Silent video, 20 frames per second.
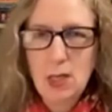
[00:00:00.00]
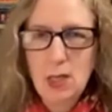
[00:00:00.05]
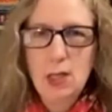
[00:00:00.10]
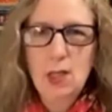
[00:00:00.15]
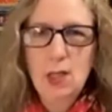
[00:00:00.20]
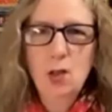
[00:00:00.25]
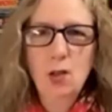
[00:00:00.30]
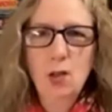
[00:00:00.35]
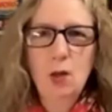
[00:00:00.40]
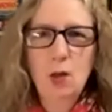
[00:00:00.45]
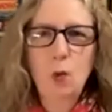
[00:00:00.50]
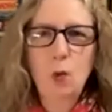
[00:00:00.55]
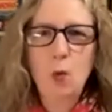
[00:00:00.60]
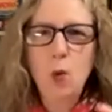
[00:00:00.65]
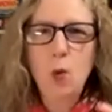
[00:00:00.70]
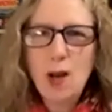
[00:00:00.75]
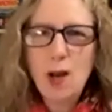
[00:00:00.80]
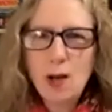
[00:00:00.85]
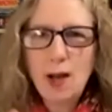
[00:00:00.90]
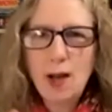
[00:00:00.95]
Like, well,
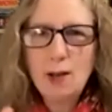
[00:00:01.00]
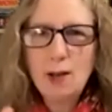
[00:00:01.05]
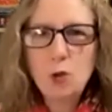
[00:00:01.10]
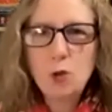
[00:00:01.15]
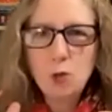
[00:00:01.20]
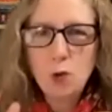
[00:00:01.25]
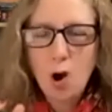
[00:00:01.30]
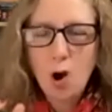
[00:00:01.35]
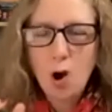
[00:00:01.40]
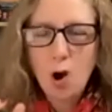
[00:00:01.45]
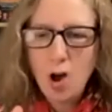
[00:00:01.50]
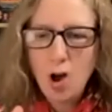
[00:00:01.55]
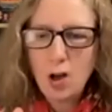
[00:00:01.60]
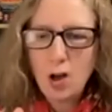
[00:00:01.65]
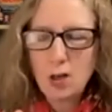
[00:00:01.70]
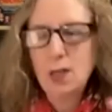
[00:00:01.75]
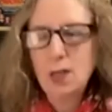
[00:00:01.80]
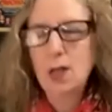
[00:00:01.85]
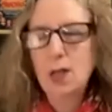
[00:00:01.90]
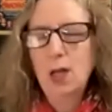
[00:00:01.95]
what did I do wrong?
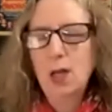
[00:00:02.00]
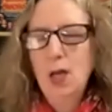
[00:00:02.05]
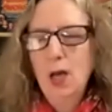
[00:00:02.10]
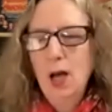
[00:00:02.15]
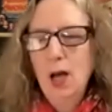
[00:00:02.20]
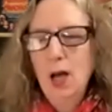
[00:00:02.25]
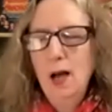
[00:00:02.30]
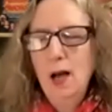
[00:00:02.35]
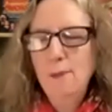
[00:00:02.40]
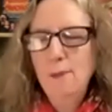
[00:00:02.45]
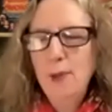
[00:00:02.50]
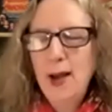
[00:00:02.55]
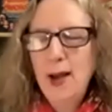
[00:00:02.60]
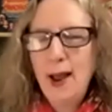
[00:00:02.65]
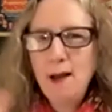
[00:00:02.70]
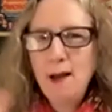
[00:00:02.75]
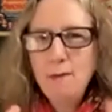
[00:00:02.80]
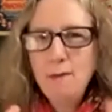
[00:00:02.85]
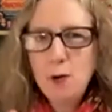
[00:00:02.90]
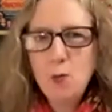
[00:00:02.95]
But
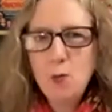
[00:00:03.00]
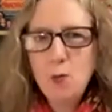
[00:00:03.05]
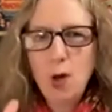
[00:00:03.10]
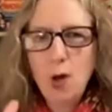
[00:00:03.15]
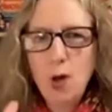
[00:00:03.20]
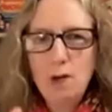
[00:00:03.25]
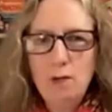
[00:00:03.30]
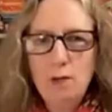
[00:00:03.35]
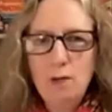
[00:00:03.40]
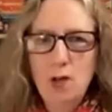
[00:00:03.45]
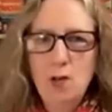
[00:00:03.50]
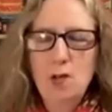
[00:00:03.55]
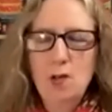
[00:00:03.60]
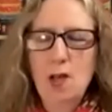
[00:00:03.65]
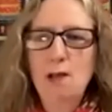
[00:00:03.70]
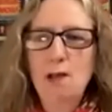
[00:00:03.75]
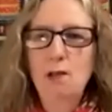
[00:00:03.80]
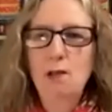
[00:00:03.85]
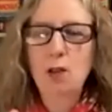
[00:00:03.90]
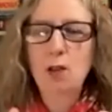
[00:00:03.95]
every one of those
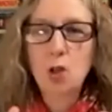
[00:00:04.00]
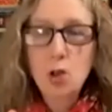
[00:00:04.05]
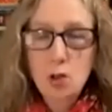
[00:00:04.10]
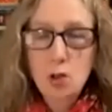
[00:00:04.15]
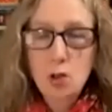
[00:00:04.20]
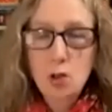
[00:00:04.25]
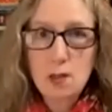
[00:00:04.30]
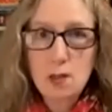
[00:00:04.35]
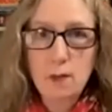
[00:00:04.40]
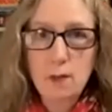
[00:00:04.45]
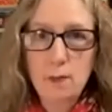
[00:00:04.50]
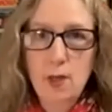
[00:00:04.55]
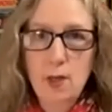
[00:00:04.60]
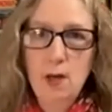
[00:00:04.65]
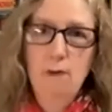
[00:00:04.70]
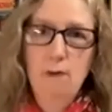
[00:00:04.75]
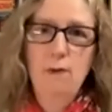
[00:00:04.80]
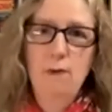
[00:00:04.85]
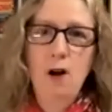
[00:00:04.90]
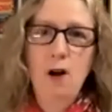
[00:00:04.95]
I've learned something
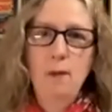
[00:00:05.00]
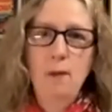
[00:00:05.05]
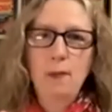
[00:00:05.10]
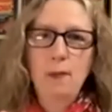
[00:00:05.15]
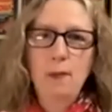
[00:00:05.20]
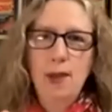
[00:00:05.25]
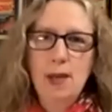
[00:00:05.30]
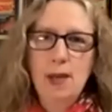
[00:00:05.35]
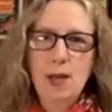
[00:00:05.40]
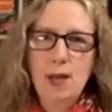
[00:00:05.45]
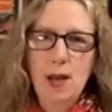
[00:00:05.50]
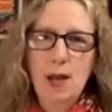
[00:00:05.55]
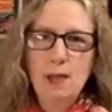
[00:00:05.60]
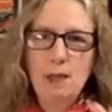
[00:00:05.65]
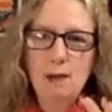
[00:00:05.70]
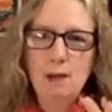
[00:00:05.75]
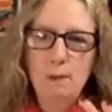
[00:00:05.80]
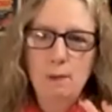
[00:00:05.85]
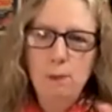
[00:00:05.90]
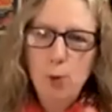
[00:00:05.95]
from. Like
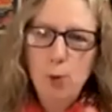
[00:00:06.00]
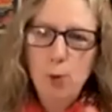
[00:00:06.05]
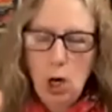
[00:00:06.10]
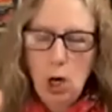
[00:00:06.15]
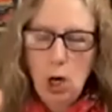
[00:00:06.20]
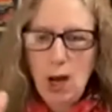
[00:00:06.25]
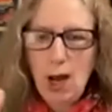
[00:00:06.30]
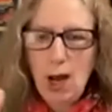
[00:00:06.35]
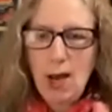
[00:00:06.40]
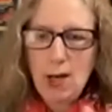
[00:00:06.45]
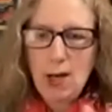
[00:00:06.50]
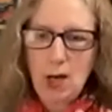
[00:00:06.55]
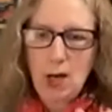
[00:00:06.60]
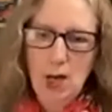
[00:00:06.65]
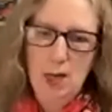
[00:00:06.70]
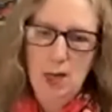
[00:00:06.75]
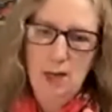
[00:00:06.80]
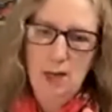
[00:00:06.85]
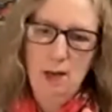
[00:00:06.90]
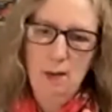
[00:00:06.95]
the book got
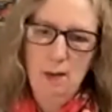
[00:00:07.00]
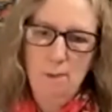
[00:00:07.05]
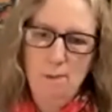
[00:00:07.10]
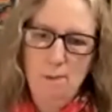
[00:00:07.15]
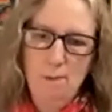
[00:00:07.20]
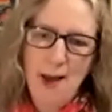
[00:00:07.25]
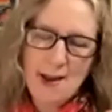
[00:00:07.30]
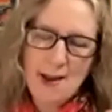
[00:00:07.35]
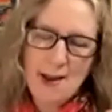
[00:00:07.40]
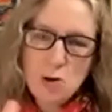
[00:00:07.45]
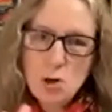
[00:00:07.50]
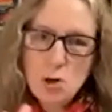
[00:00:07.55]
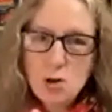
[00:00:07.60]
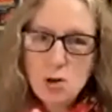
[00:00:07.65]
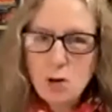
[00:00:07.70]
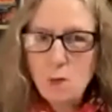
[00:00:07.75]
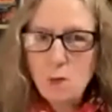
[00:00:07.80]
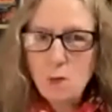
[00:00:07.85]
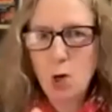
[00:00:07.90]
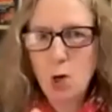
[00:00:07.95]
kind of
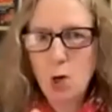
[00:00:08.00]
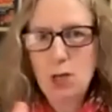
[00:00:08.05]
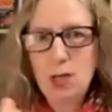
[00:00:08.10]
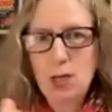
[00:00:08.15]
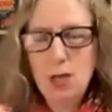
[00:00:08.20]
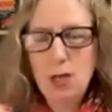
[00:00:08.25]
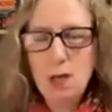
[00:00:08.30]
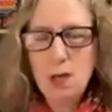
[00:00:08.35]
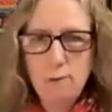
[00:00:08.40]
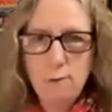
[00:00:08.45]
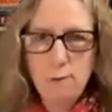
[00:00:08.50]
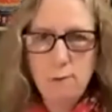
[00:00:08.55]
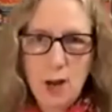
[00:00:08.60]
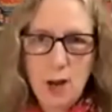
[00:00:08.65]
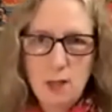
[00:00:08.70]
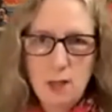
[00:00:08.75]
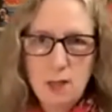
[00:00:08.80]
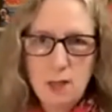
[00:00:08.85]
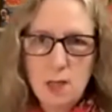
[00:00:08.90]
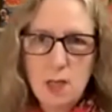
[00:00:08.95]
better, more
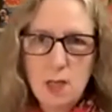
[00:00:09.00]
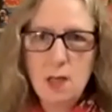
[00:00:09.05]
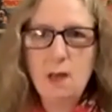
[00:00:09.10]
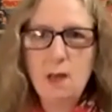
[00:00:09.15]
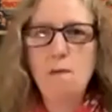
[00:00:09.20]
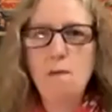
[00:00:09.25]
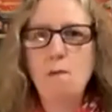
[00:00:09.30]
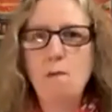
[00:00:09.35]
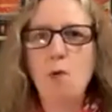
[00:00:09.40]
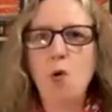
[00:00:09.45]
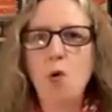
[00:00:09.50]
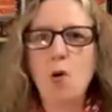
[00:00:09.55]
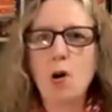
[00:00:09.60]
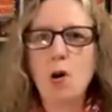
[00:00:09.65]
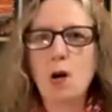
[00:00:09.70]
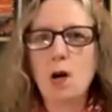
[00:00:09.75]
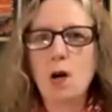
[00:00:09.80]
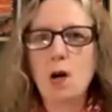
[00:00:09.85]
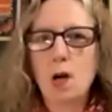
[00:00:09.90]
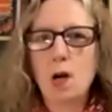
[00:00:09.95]
kid-friendly,
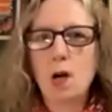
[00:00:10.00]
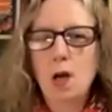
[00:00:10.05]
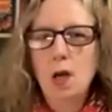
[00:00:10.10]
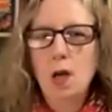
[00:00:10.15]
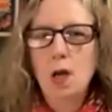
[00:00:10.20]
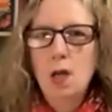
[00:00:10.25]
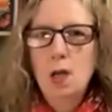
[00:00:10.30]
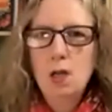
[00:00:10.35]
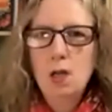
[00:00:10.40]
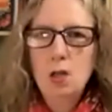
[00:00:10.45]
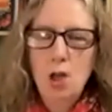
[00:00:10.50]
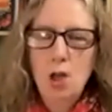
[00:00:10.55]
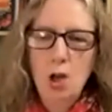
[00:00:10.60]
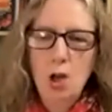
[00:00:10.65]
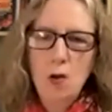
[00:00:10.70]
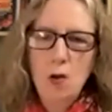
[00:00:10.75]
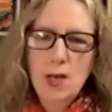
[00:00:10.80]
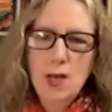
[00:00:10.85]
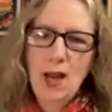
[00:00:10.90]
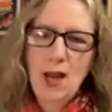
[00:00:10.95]
more,
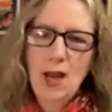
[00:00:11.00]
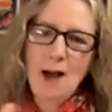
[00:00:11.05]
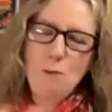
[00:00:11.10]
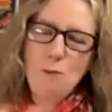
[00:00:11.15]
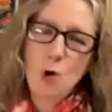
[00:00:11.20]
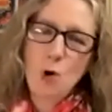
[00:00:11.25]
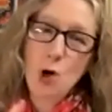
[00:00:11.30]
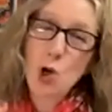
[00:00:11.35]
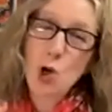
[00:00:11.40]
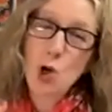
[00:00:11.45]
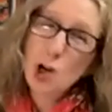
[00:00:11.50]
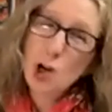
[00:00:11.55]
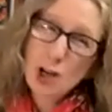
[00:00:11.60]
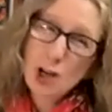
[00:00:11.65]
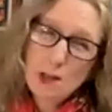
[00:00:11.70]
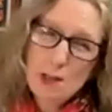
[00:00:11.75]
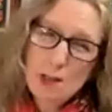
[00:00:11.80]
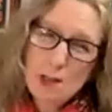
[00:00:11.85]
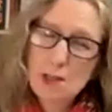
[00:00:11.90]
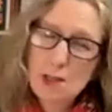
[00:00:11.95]
it got more
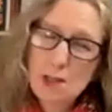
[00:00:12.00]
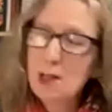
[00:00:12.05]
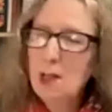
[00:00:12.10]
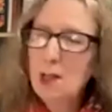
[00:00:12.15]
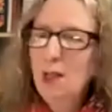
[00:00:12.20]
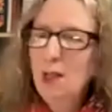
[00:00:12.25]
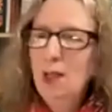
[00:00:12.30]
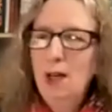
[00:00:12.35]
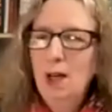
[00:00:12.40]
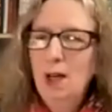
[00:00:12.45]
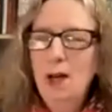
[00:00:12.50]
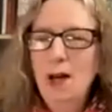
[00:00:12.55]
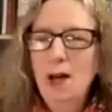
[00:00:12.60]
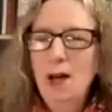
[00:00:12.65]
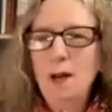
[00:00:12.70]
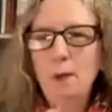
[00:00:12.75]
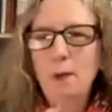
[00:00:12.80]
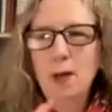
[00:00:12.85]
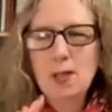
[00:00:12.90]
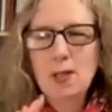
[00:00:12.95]
hooks.
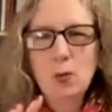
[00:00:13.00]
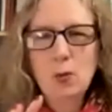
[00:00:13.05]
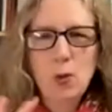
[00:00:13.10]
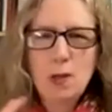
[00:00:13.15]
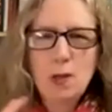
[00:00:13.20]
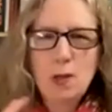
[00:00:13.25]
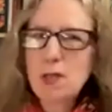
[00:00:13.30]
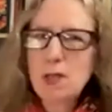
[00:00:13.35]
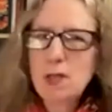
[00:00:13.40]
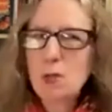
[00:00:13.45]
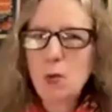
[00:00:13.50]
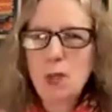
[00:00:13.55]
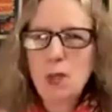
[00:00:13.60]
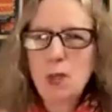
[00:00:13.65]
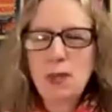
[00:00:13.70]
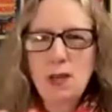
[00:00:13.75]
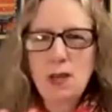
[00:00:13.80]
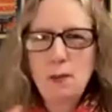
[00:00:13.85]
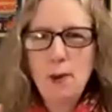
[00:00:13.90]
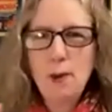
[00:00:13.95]
Because one of the things we
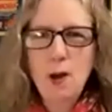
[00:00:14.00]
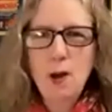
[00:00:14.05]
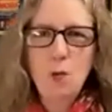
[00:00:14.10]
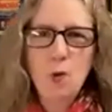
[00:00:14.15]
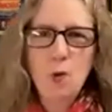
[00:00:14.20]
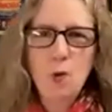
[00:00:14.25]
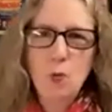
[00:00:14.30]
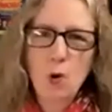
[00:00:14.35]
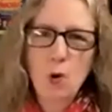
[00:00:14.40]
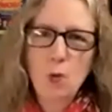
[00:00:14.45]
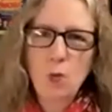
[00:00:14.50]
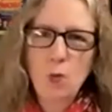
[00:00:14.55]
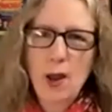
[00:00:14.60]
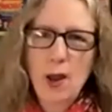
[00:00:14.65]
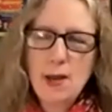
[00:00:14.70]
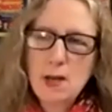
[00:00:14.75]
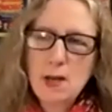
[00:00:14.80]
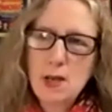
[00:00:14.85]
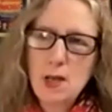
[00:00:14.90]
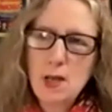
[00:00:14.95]
think about when we're
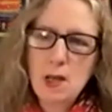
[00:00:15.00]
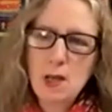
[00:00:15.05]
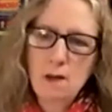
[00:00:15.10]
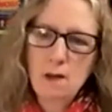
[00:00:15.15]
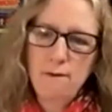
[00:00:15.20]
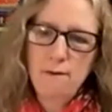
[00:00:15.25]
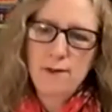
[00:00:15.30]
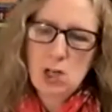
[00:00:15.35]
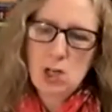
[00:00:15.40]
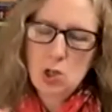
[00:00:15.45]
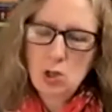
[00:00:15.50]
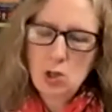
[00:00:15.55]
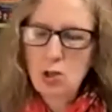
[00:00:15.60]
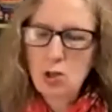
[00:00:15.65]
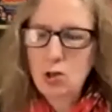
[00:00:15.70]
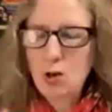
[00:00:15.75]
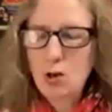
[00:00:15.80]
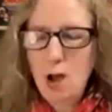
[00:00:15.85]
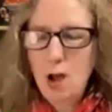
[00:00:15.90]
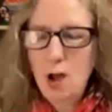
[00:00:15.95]
writing fiction or
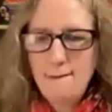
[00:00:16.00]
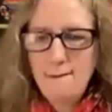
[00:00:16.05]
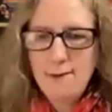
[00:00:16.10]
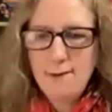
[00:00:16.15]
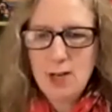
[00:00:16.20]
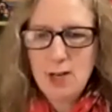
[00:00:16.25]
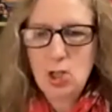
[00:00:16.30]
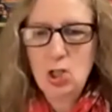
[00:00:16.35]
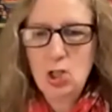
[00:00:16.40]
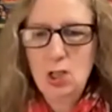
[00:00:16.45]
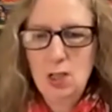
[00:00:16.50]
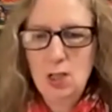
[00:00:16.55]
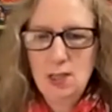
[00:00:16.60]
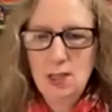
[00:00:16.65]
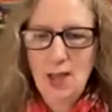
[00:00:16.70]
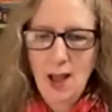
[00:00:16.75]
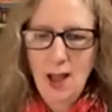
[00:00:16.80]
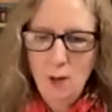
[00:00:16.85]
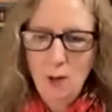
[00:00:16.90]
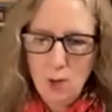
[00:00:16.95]
nonfiction is
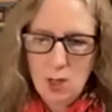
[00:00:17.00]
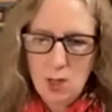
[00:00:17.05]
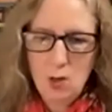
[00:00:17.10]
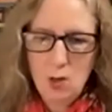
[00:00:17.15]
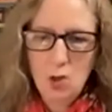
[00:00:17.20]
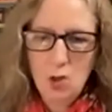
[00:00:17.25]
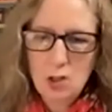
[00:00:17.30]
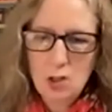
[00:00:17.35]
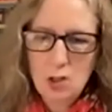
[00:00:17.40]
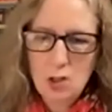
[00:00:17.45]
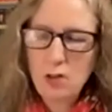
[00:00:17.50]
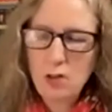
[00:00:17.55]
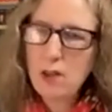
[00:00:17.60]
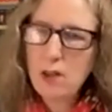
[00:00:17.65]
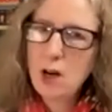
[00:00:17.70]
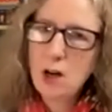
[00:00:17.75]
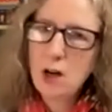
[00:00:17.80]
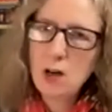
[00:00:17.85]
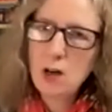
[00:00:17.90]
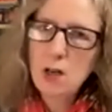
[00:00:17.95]
how many hooks are
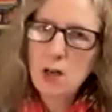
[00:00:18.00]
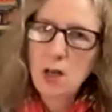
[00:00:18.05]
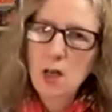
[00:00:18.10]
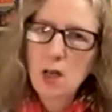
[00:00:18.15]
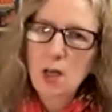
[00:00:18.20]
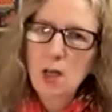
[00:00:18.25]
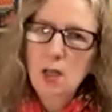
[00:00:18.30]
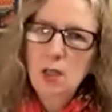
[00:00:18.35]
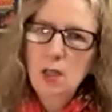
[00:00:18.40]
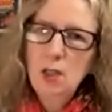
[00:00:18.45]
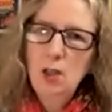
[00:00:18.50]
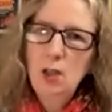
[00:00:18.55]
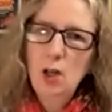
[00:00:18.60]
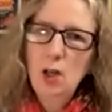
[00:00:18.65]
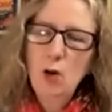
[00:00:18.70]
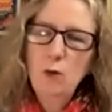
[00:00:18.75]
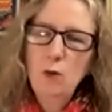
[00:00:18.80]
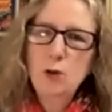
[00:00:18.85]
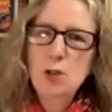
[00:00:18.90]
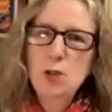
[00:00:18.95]
there,
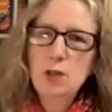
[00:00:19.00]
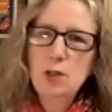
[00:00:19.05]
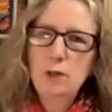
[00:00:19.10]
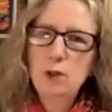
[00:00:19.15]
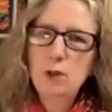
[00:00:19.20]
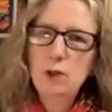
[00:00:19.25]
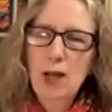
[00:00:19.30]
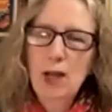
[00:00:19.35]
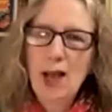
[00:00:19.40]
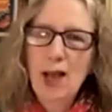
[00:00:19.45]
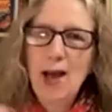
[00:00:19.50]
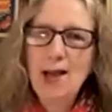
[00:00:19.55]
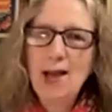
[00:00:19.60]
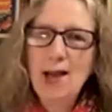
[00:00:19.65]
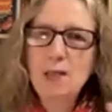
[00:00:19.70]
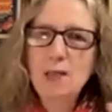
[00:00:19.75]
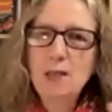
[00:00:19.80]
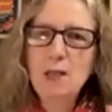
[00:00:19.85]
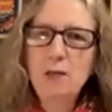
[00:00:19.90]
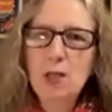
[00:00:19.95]
for different
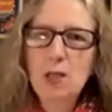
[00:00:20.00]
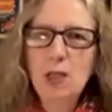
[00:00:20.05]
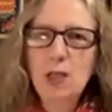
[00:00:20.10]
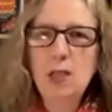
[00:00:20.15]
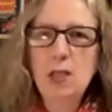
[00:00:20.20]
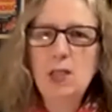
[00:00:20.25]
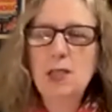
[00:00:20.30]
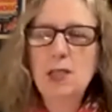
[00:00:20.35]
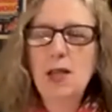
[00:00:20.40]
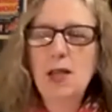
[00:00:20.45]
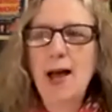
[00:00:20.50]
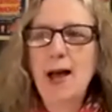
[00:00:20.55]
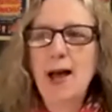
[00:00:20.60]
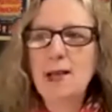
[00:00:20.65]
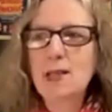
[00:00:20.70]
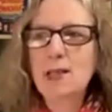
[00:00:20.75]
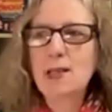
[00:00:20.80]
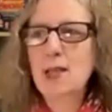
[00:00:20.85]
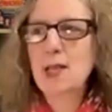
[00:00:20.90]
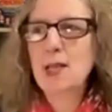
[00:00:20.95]
kinds of kids to
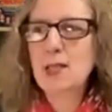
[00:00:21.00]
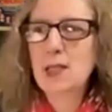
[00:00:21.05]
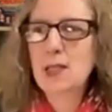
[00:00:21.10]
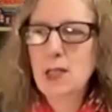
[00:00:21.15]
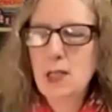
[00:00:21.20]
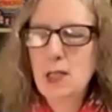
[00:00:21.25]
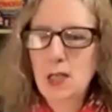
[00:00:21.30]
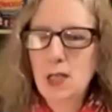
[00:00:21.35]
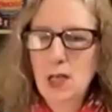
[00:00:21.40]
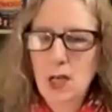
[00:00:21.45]
access it.